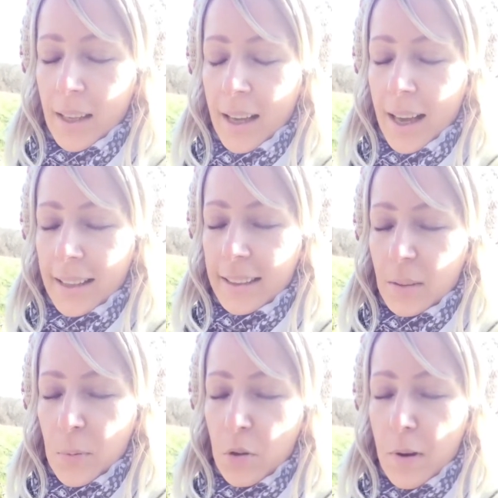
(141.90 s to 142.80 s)
And this
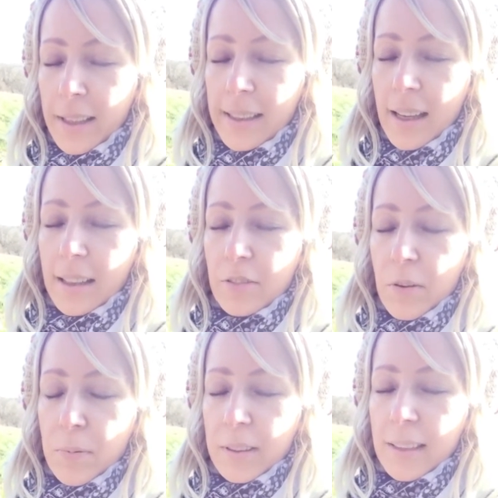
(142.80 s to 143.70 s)
pure white light
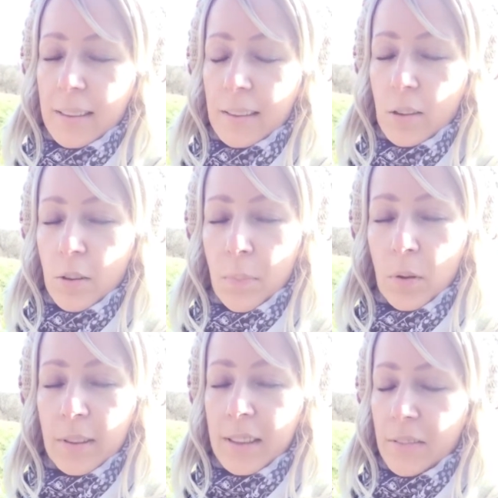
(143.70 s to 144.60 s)
represents all the
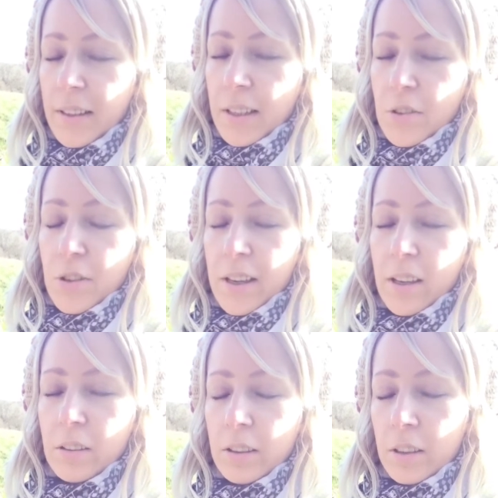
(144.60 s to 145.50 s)
positive energy and
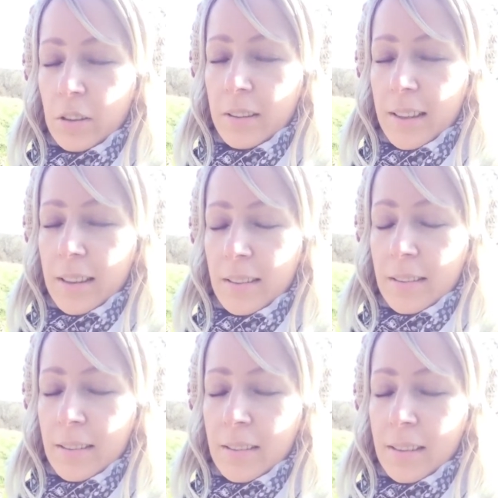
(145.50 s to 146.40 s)
all the
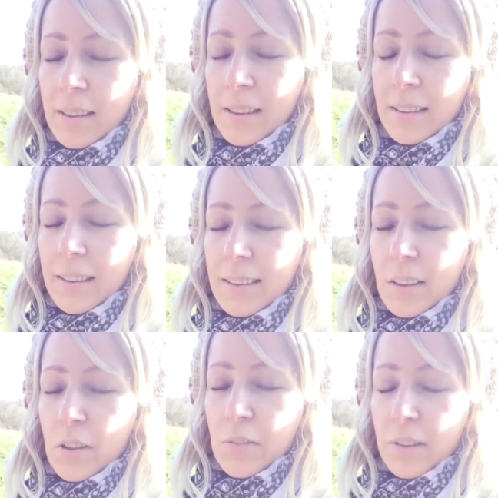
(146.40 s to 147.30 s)
goodness this
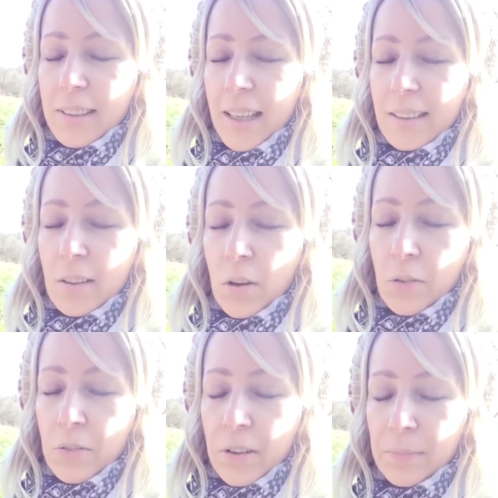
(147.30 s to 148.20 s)
universe has to offer.